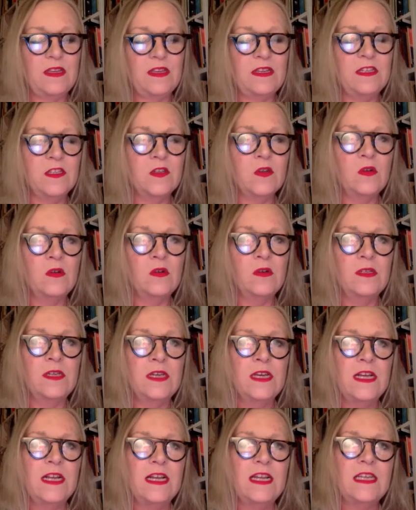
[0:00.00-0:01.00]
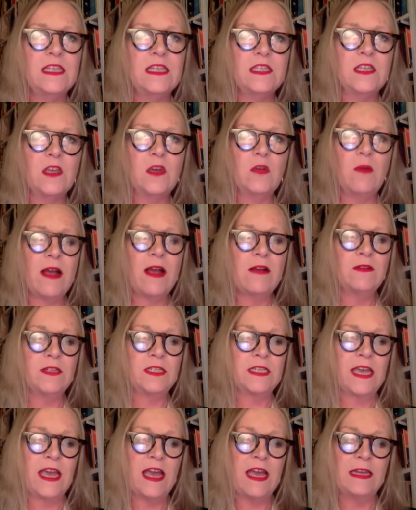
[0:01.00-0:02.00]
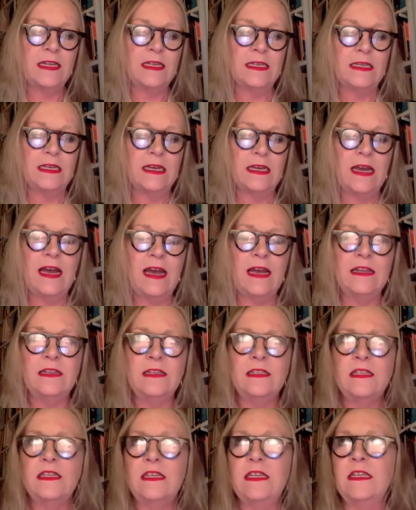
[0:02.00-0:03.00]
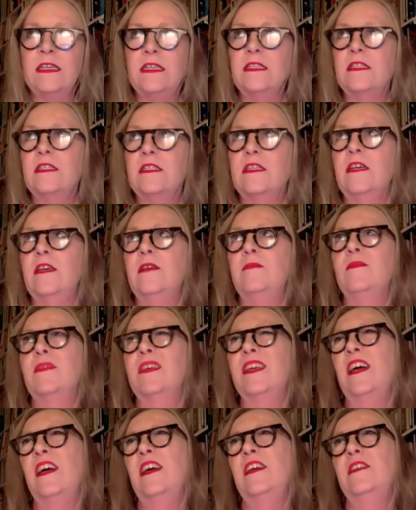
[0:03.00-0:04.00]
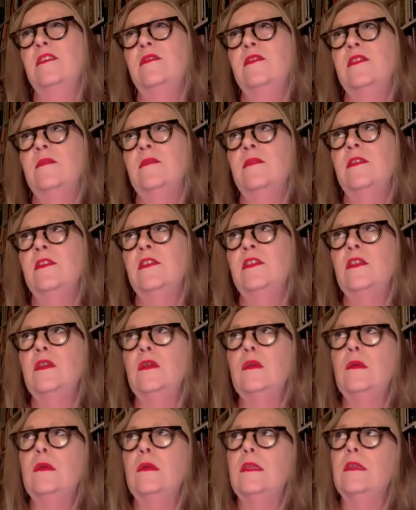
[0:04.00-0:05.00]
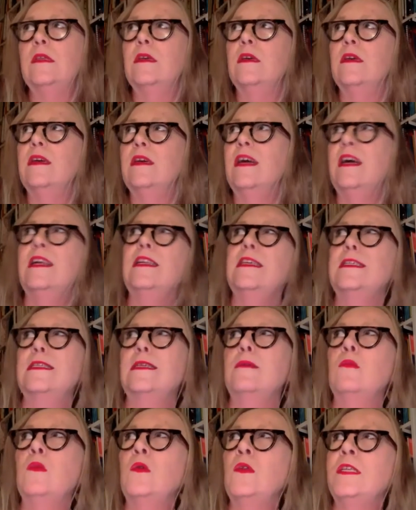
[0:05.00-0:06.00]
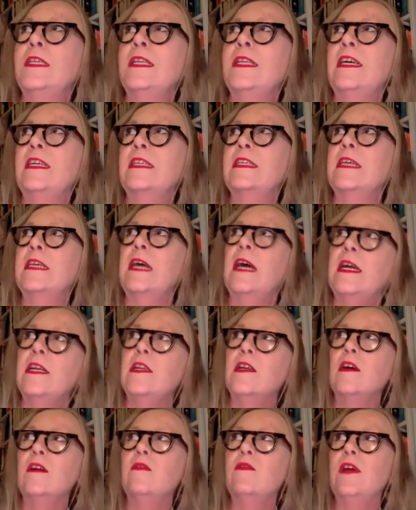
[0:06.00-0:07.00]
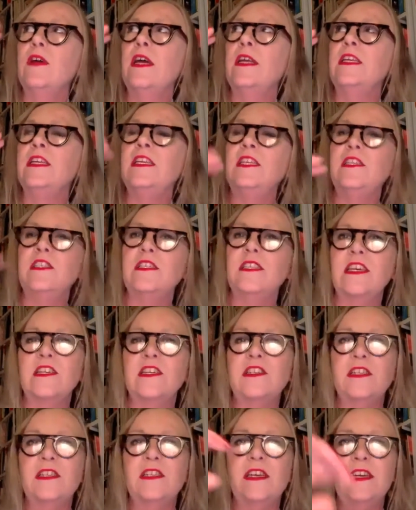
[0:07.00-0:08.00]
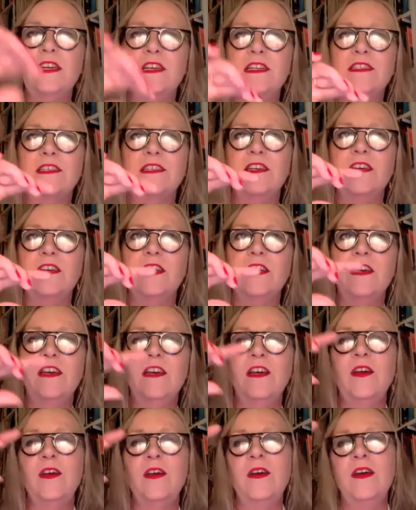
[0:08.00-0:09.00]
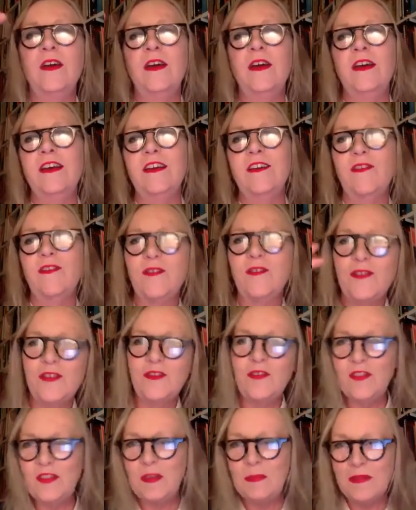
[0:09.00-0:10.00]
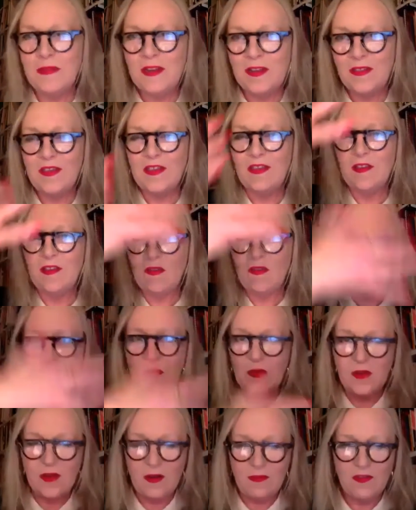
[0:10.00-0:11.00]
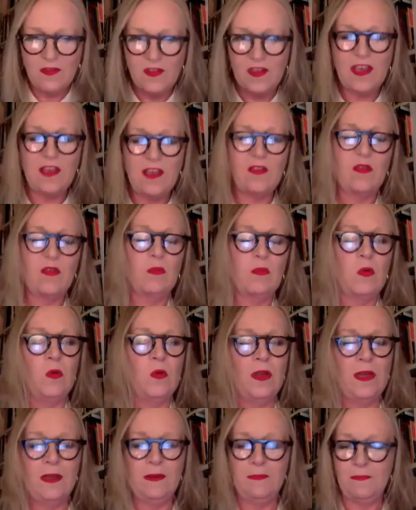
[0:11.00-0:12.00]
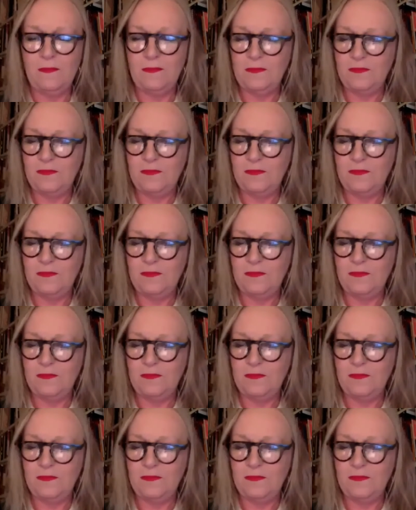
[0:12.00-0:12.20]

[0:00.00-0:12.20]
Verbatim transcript: It's called Let's Go Round Again. And it's um, kind of something to do with Alice in Wonderland, kind of. And each section has sort of similar things, but obviously gets smaller.